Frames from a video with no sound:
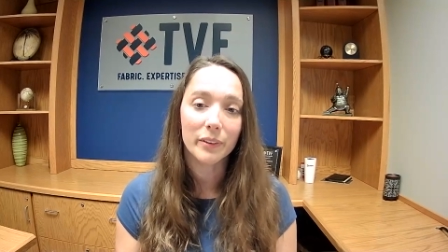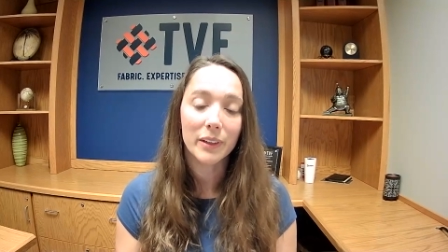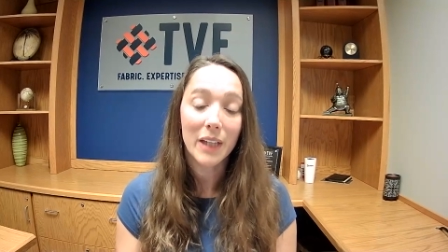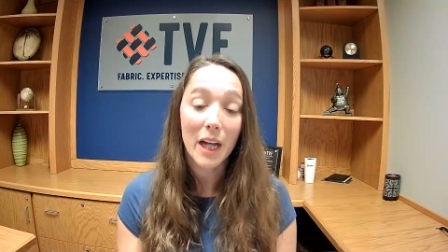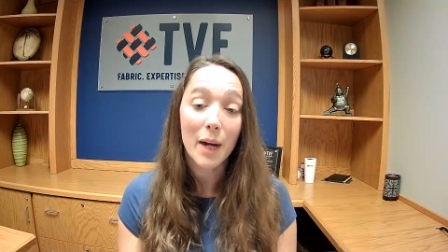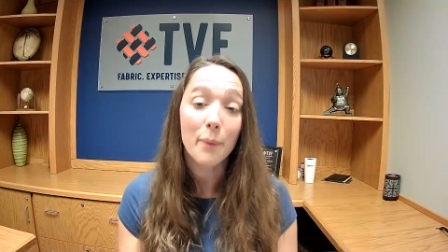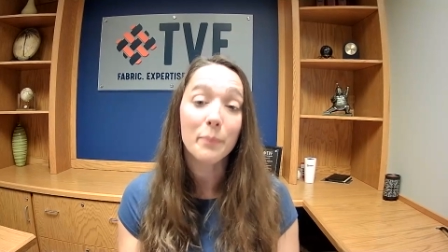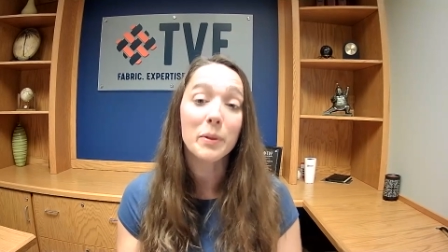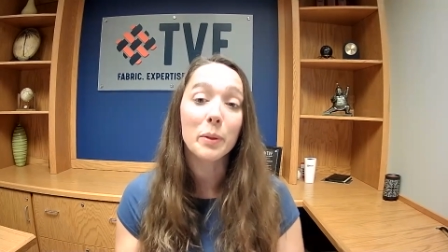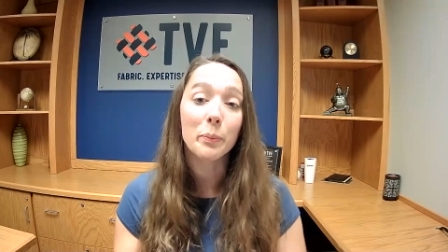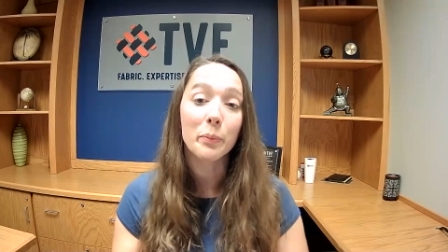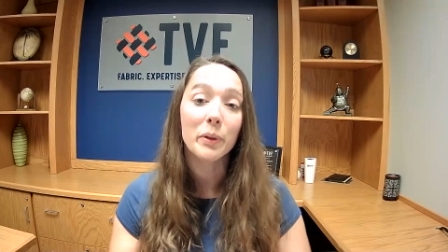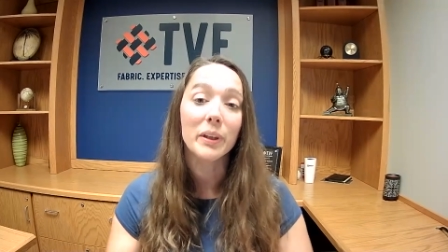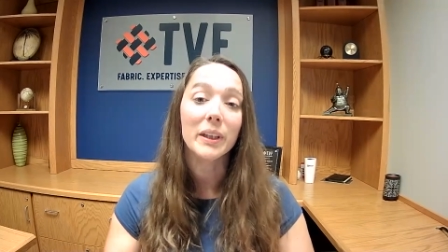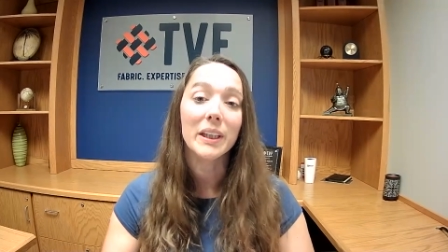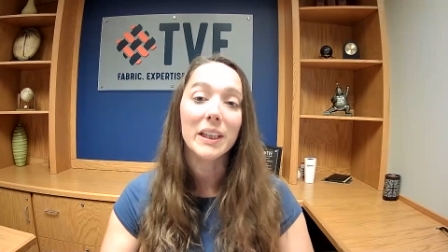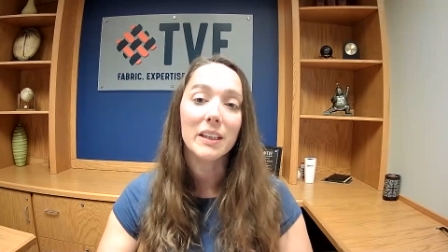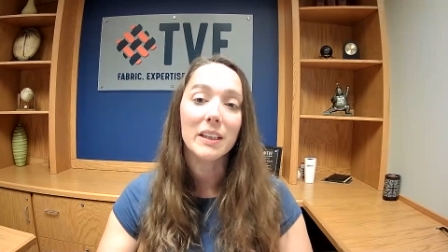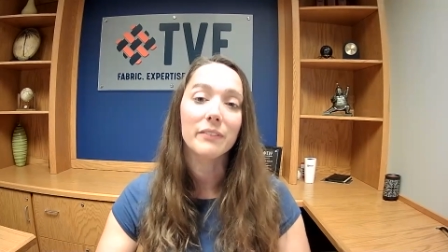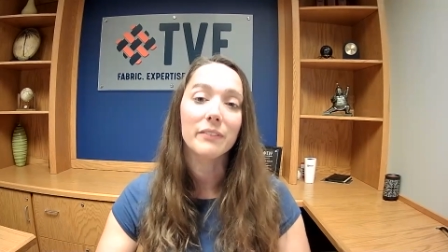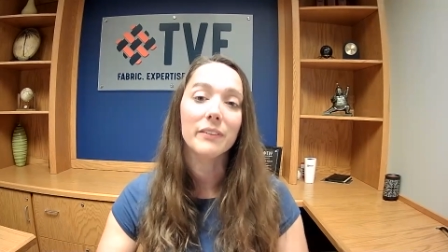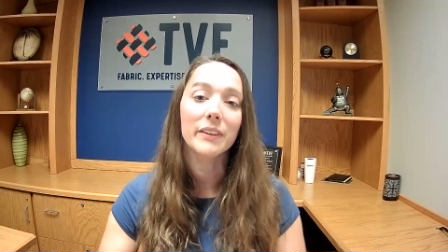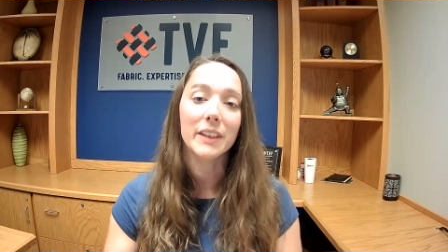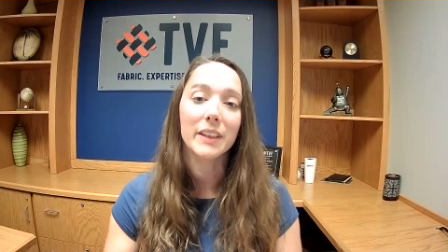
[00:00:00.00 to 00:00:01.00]
come to
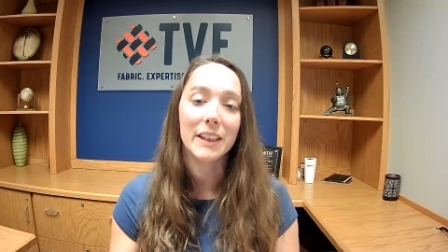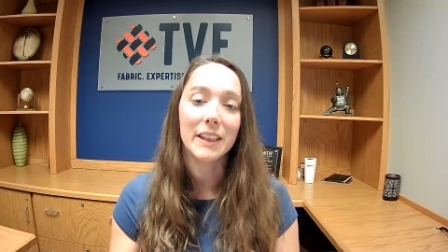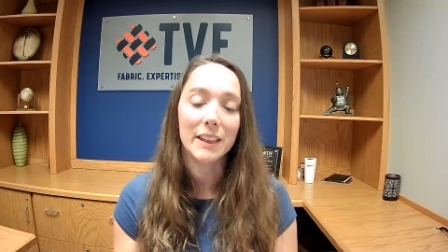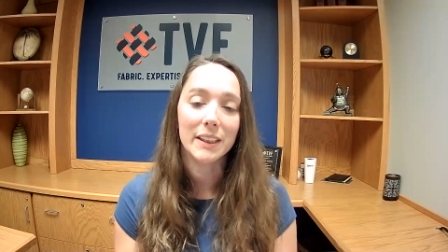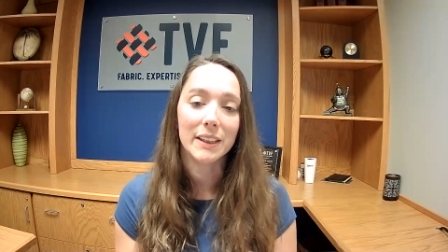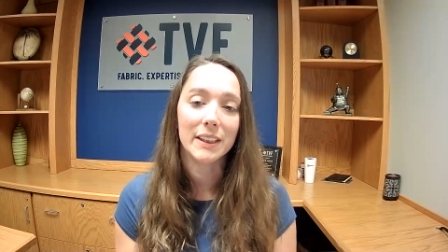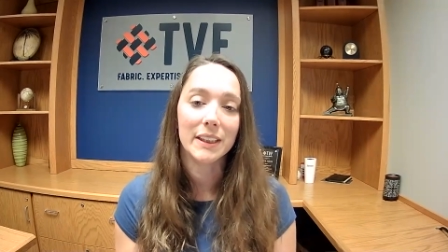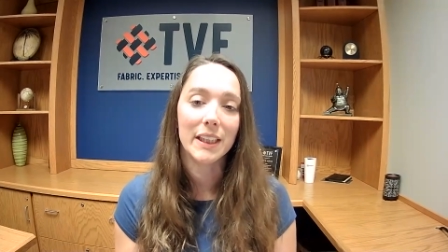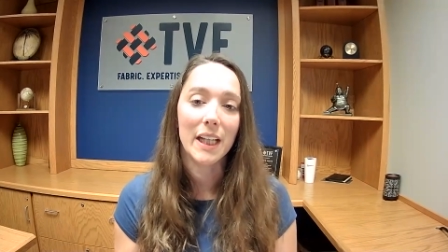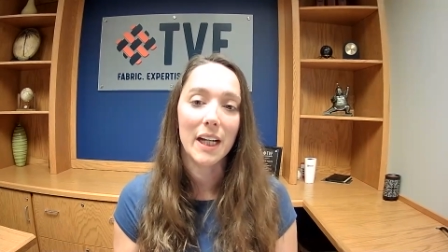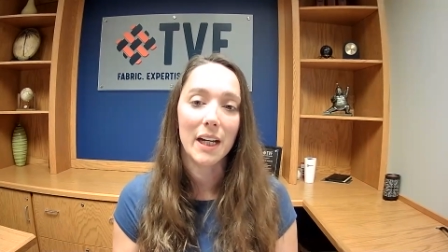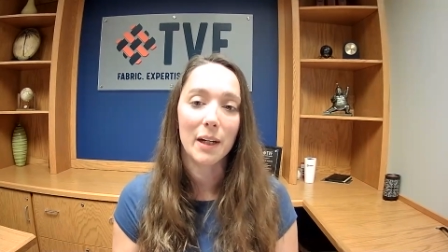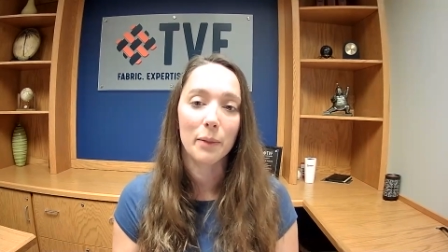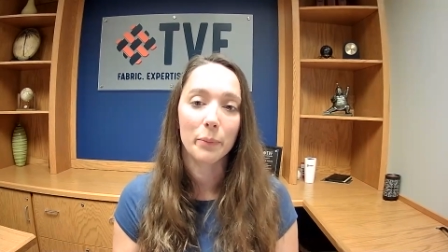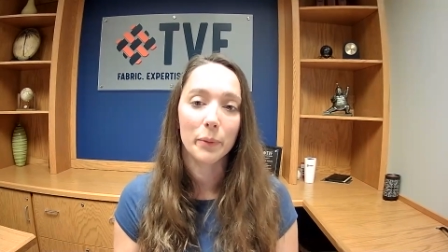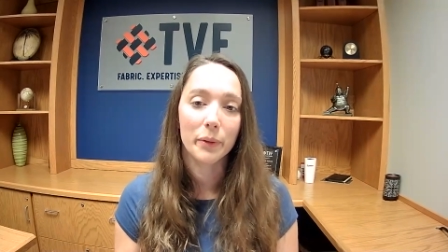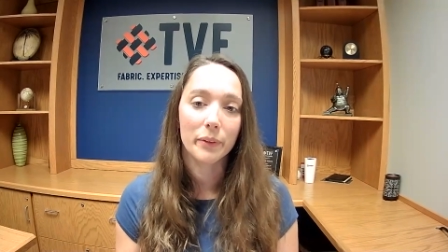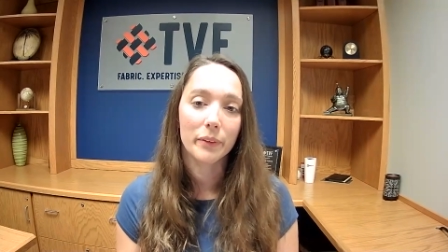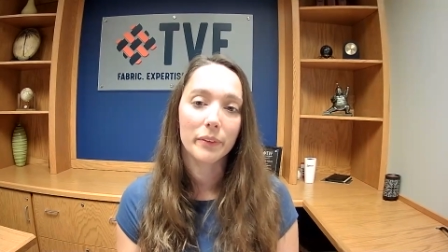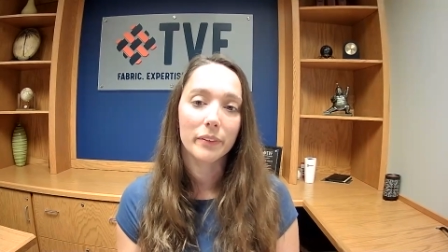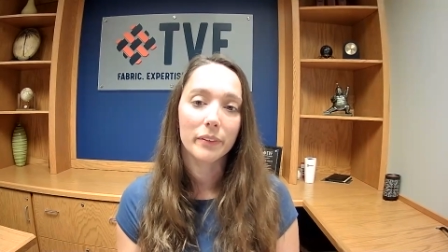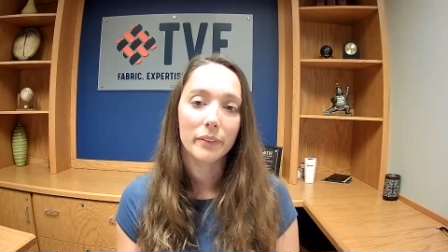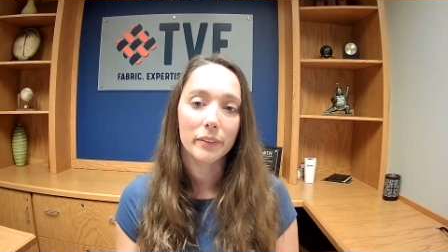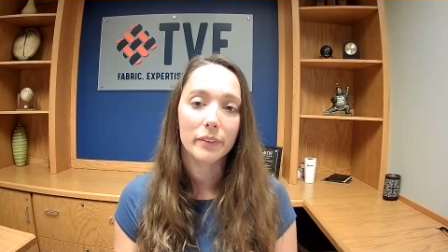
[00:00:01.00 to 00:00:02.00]
believe in the ESOP
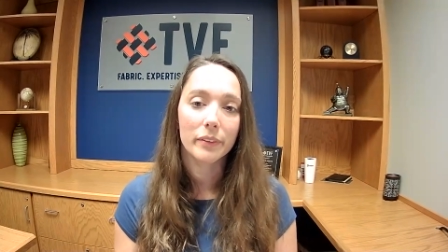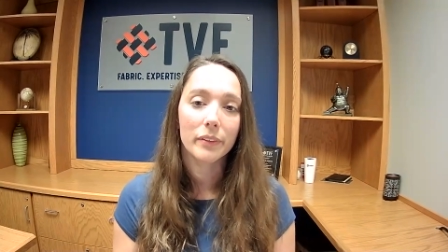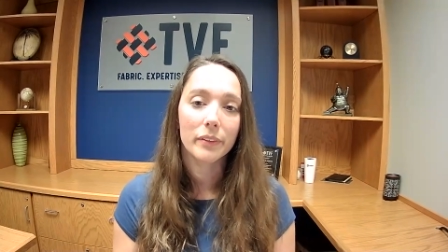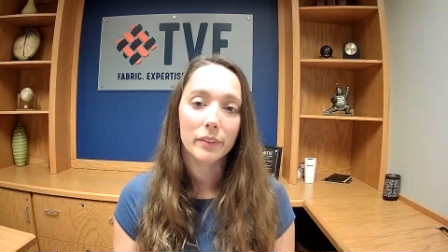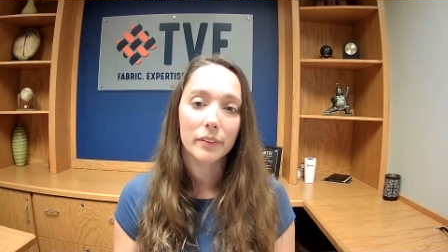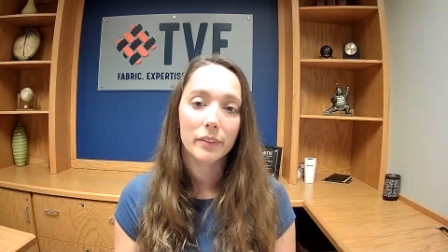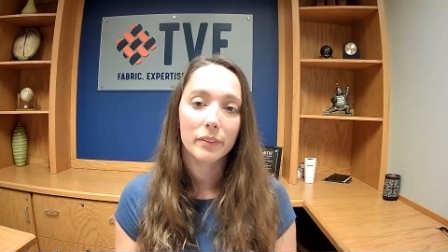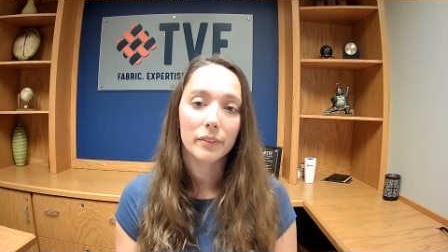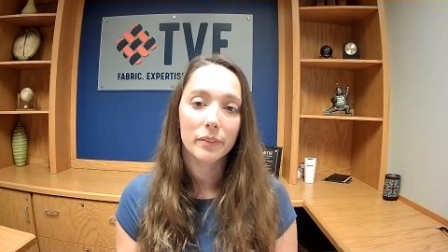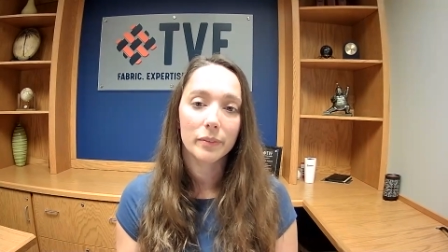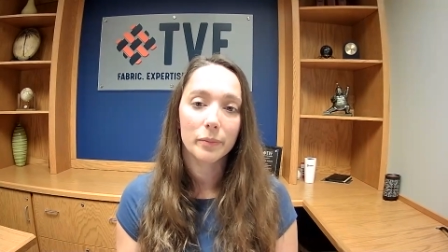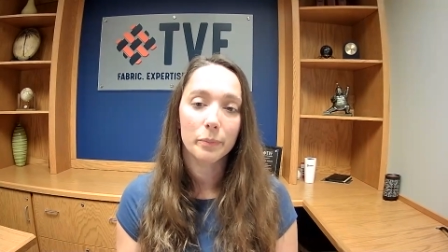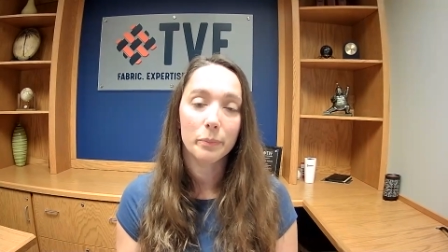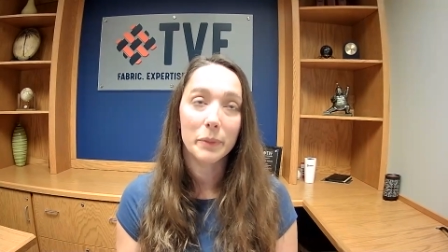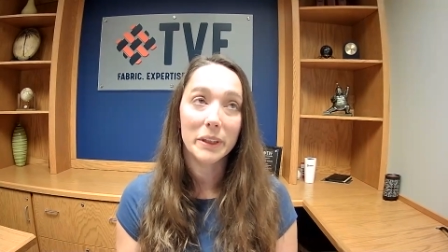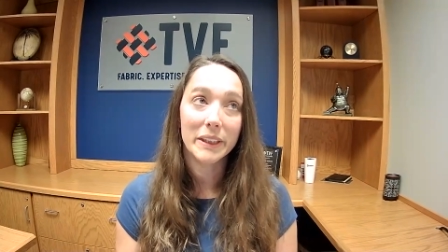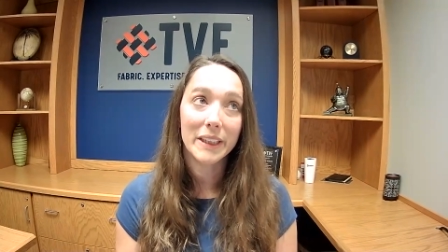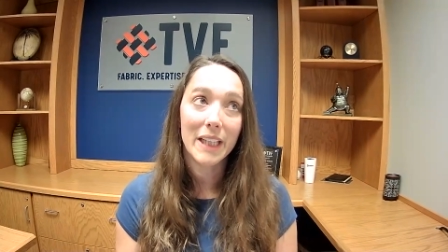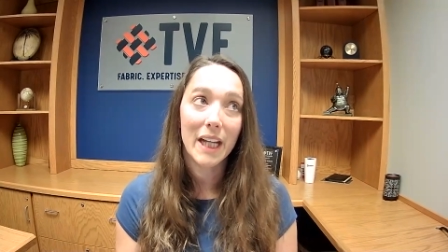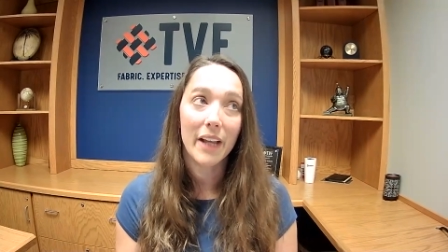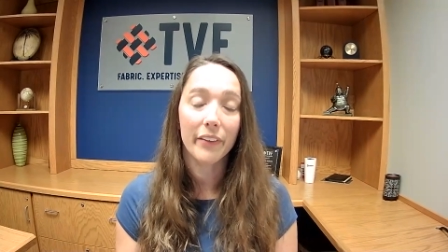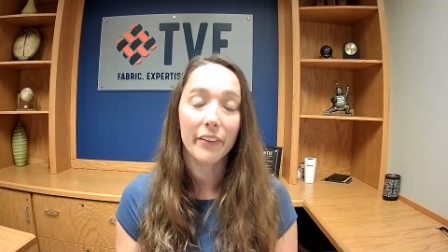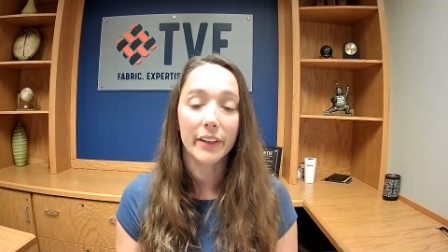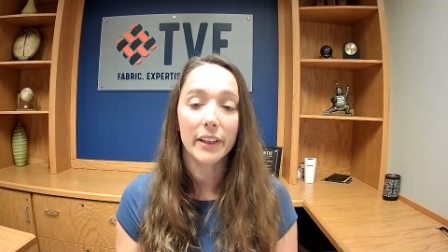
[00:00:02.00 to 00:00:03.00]

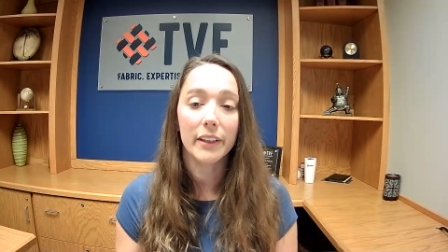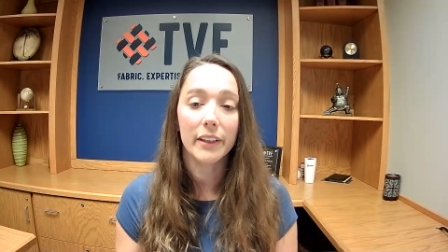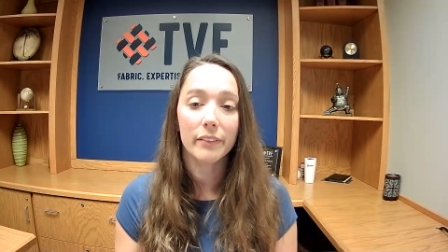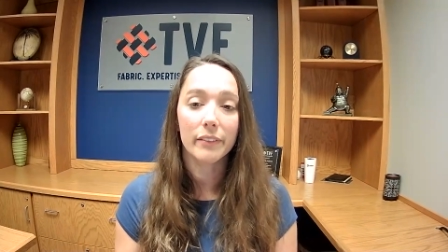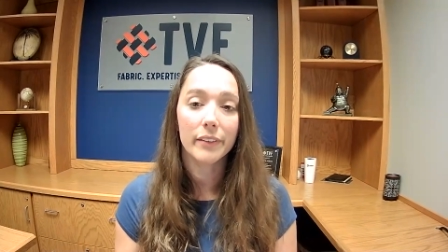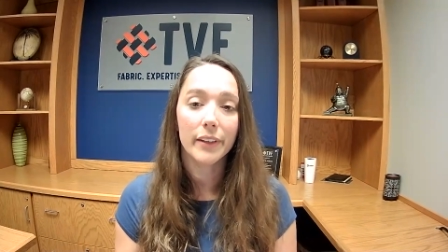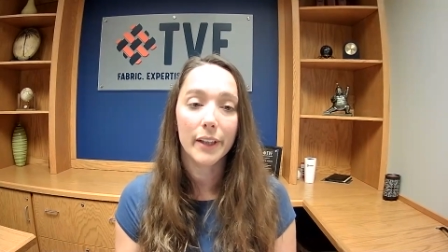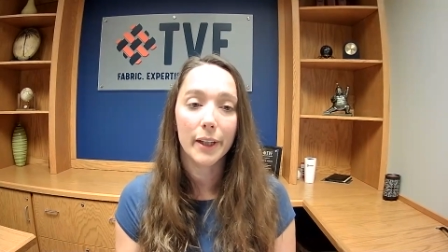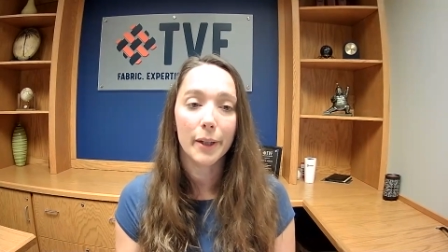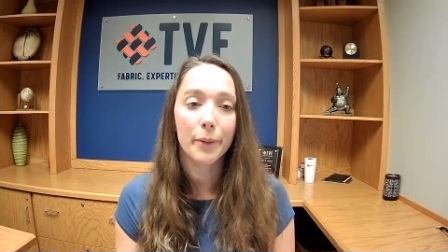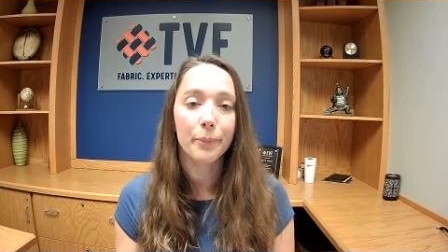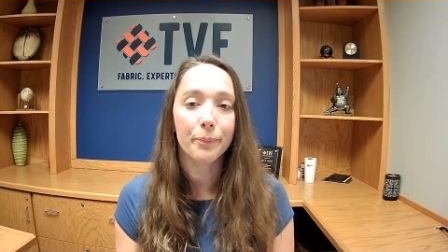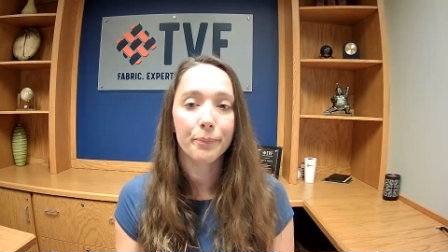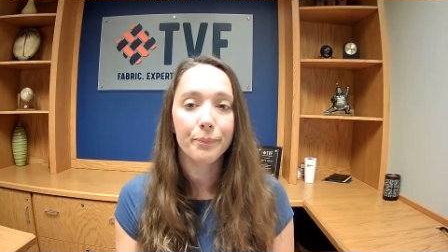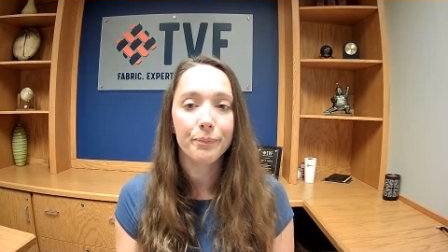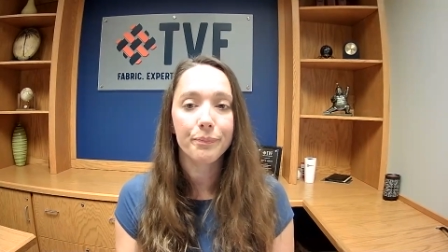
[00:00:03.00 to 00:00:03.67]
mentality. Yeah.